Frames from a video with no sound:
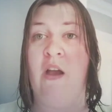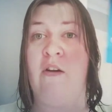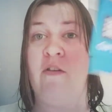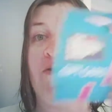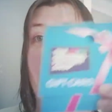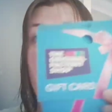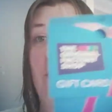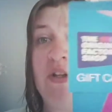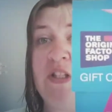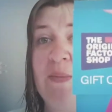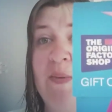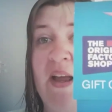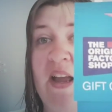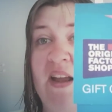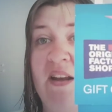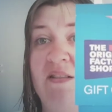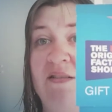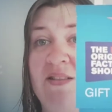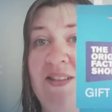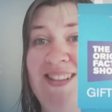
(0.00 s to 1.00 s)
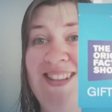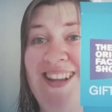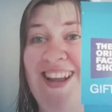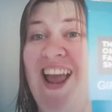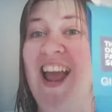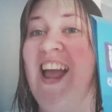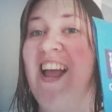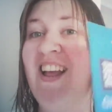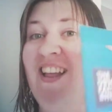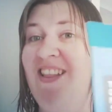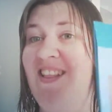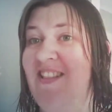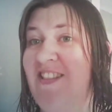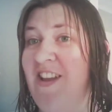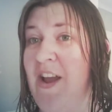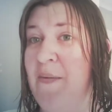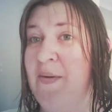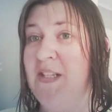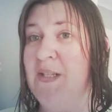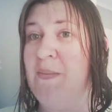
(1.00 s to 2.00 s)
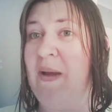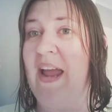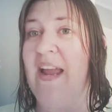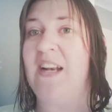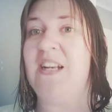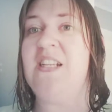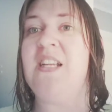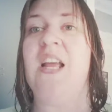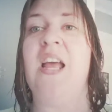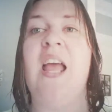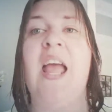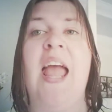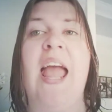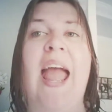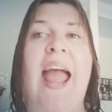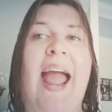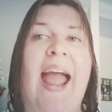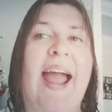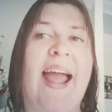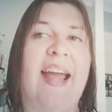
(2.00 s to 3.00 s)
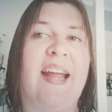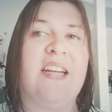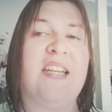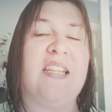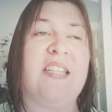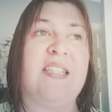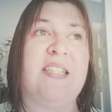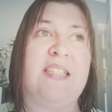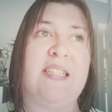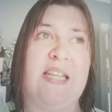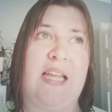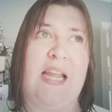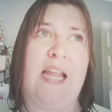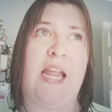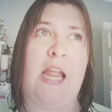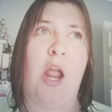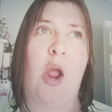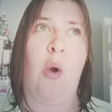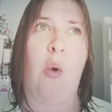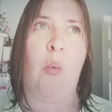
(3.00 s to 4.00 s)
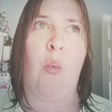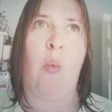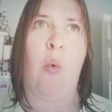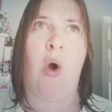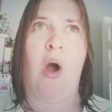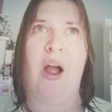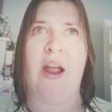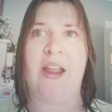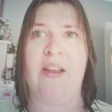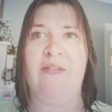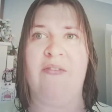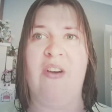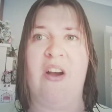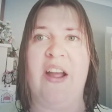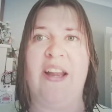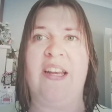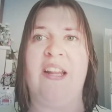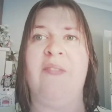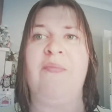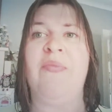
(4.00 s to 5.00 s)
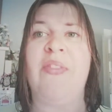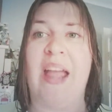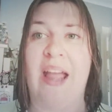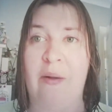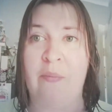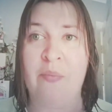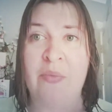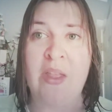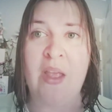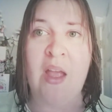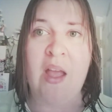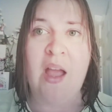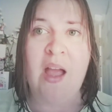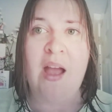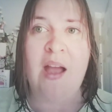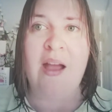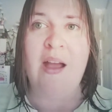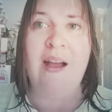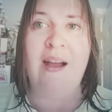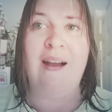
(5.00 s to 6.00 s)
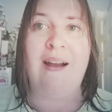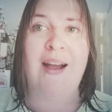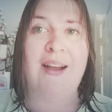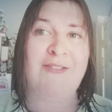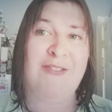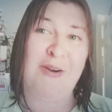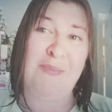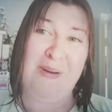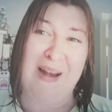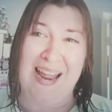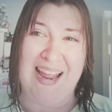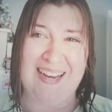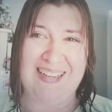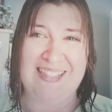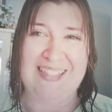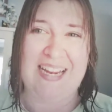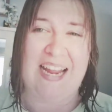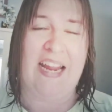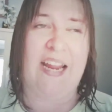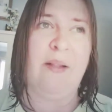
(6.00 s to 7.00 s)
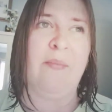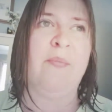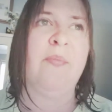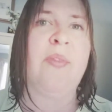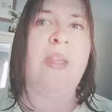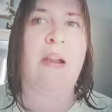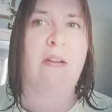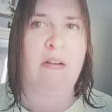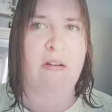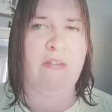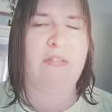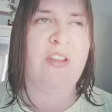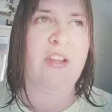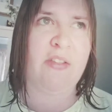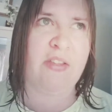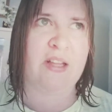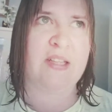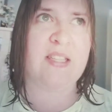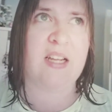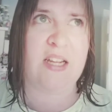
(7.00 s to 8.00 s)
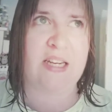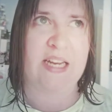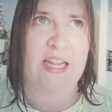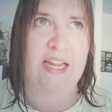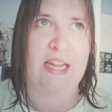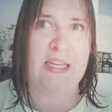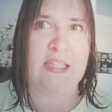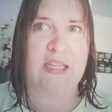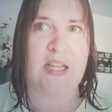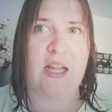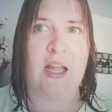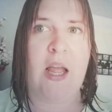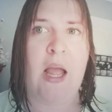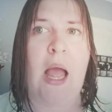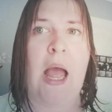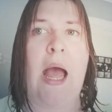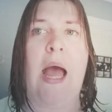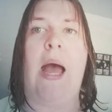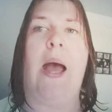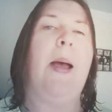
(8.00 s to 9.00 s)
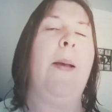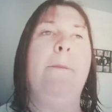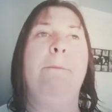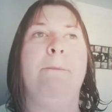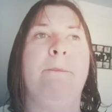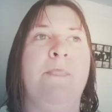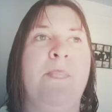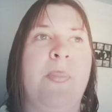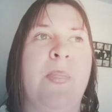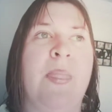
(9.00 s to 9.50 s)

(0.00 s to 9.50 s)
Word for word: forty pounds to go and spend and see what I can find. Now, I've got a plan today. There are a few things I need. Um,